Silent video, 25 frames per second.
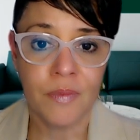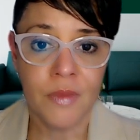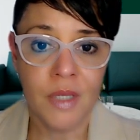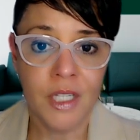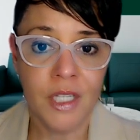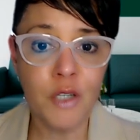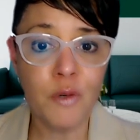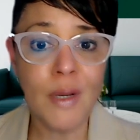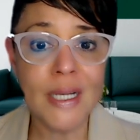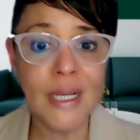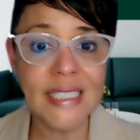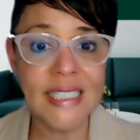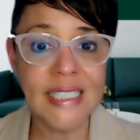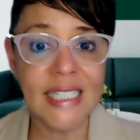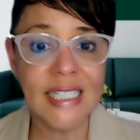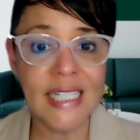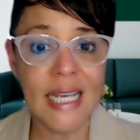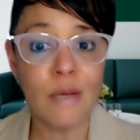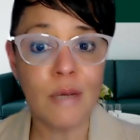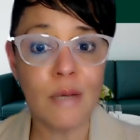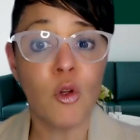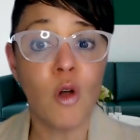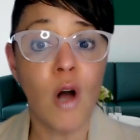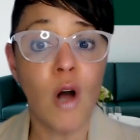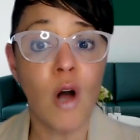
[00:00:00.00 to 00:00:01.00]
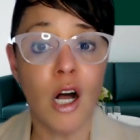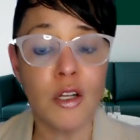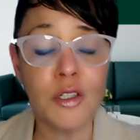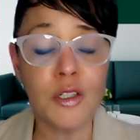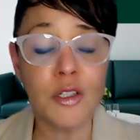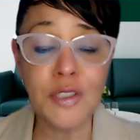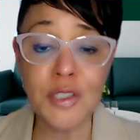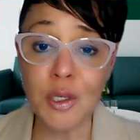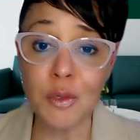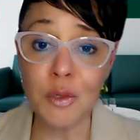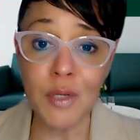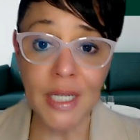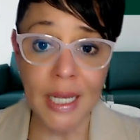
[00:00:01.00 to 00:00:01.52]
USDA will
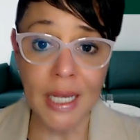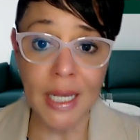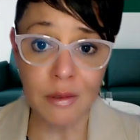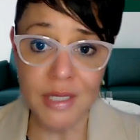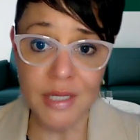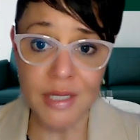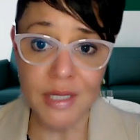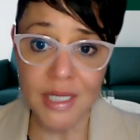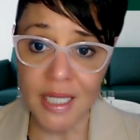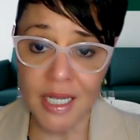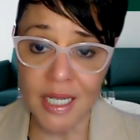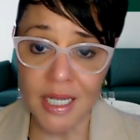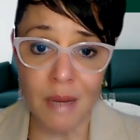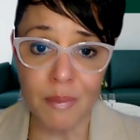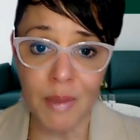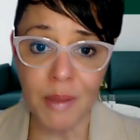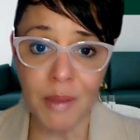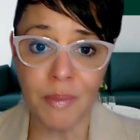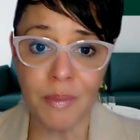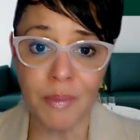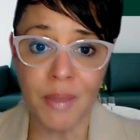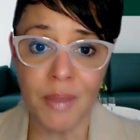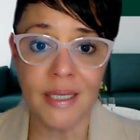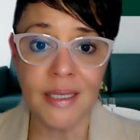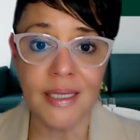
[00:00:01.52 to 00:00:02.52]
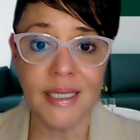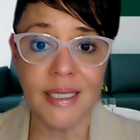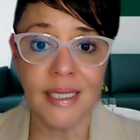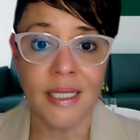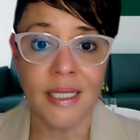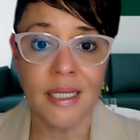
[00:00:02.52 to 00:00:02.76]
also announce in the coming months